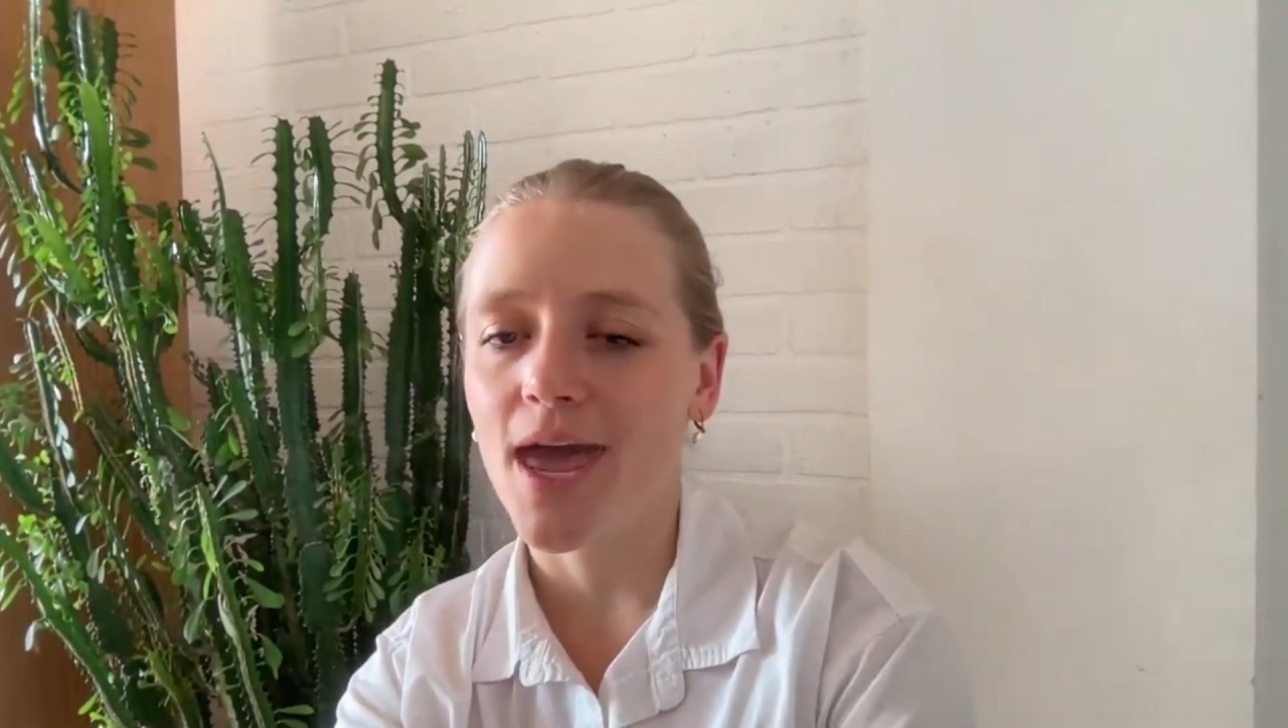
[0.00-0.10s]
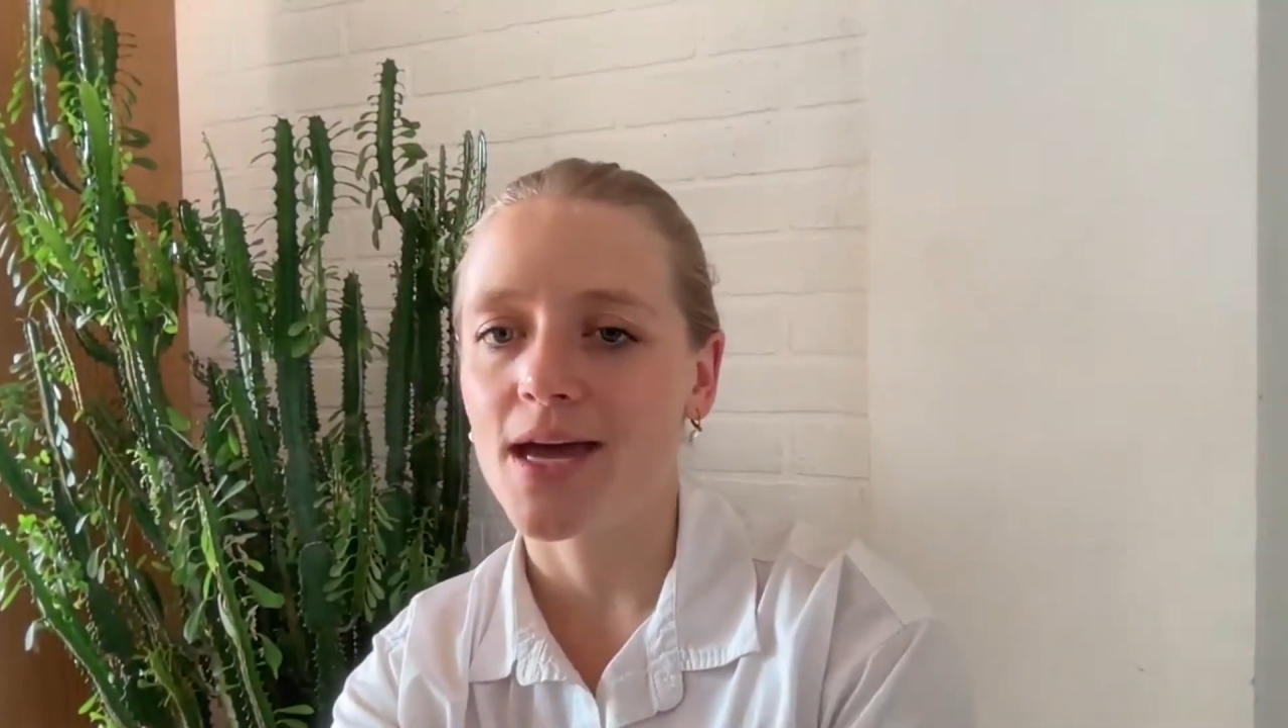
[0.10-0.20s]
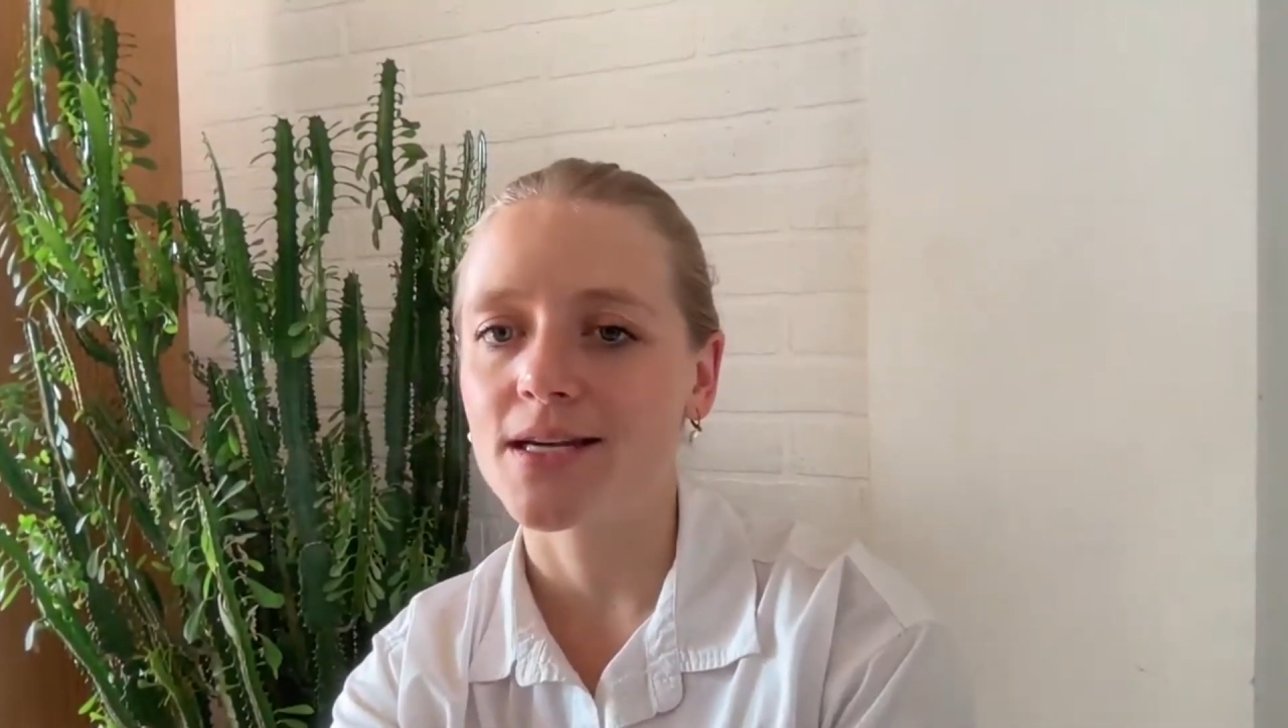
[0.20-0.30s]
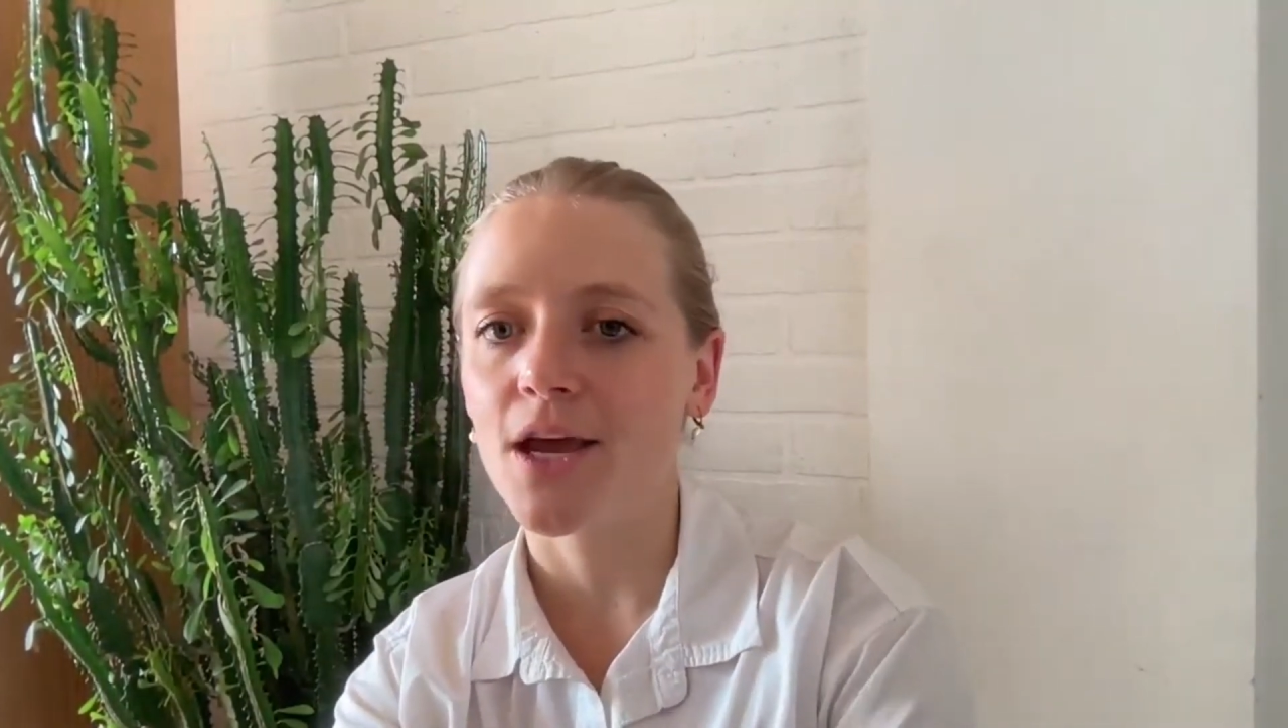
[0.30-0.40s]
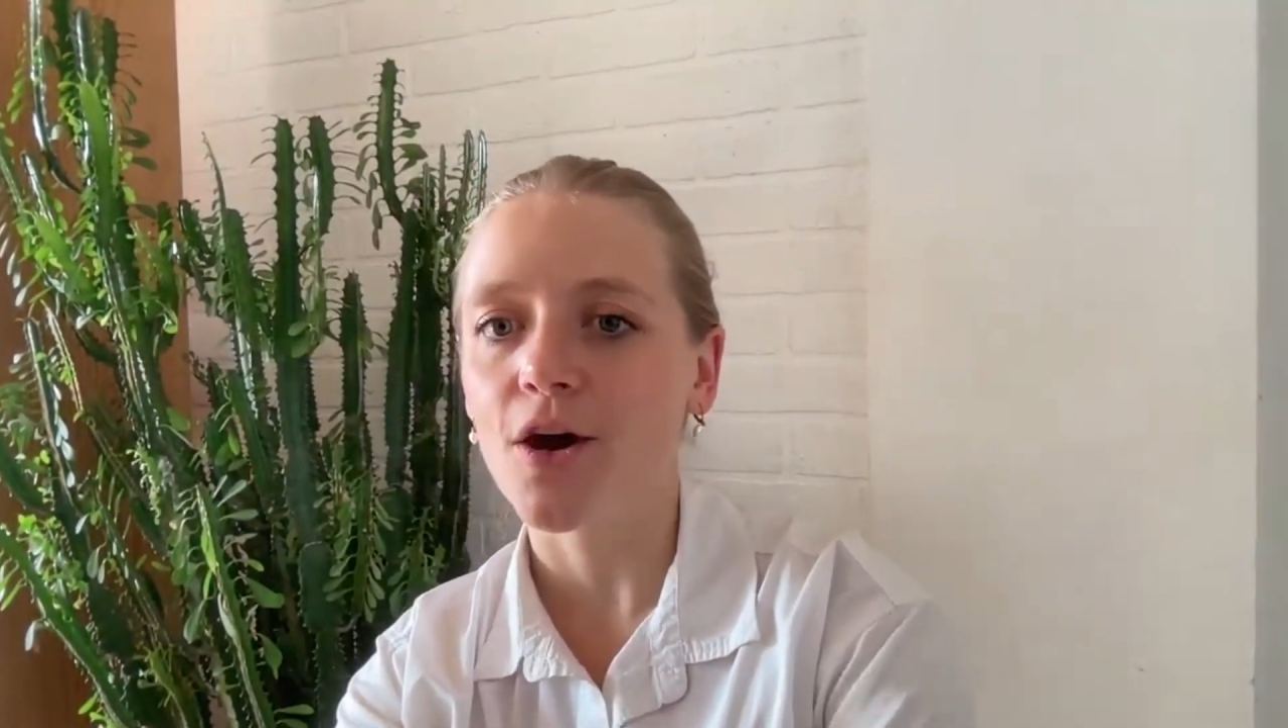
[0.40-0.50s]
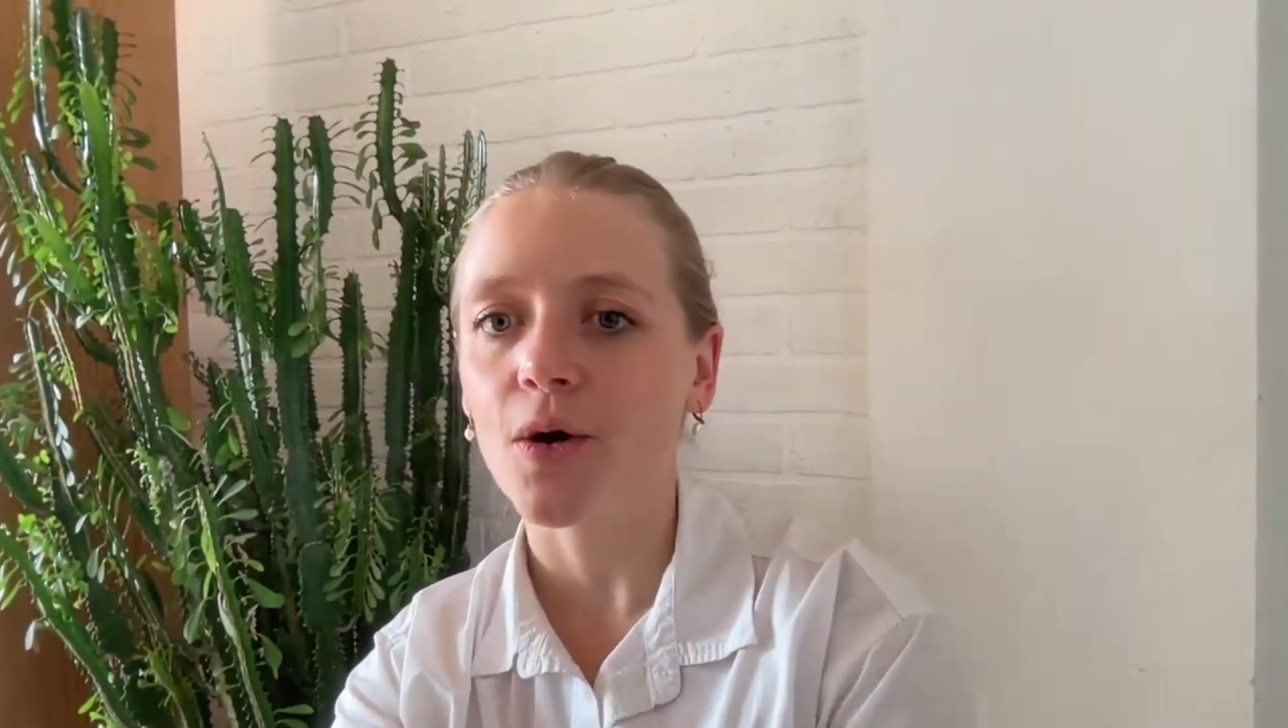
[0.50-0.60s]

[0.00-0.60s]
And I